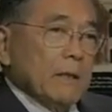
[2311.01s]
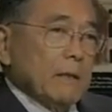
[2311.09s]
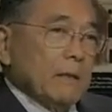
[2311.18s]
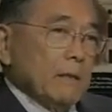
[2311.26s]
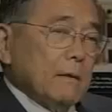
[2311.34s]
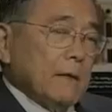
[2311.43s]

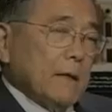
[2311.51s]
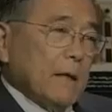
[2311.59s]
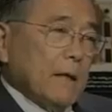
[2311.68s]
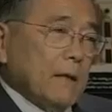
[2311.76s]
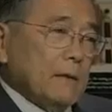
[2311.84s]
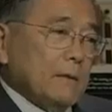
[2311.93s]

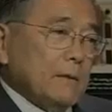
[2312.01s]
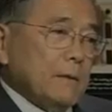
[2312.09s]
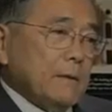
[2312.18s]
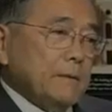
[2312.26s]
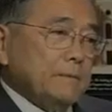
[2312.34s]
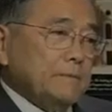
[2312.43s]

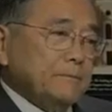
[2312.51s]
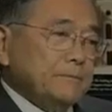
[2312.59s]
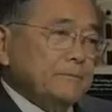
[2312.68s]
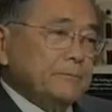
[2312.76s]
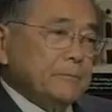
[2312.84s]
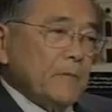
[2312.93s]
And
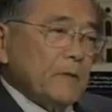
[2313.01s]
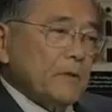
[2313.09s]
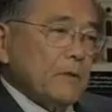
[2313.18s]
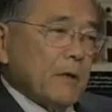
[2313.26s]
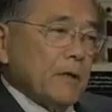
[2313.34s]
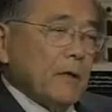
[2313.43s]

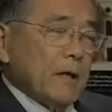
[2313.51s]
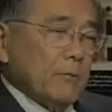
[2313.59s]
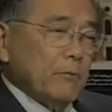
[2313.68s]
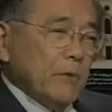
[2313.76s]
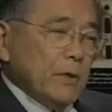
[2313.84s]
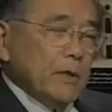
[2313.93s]
so I
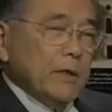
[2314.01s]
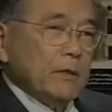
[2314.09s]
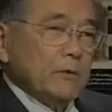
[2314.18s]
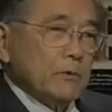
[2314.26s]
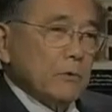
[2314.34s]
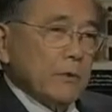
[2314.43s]
really
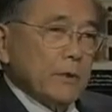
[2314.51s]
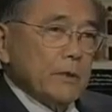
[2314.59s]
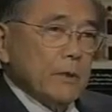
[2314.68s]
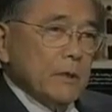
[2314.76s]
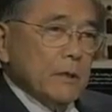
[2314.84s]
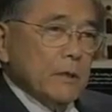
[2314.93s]
enjoyed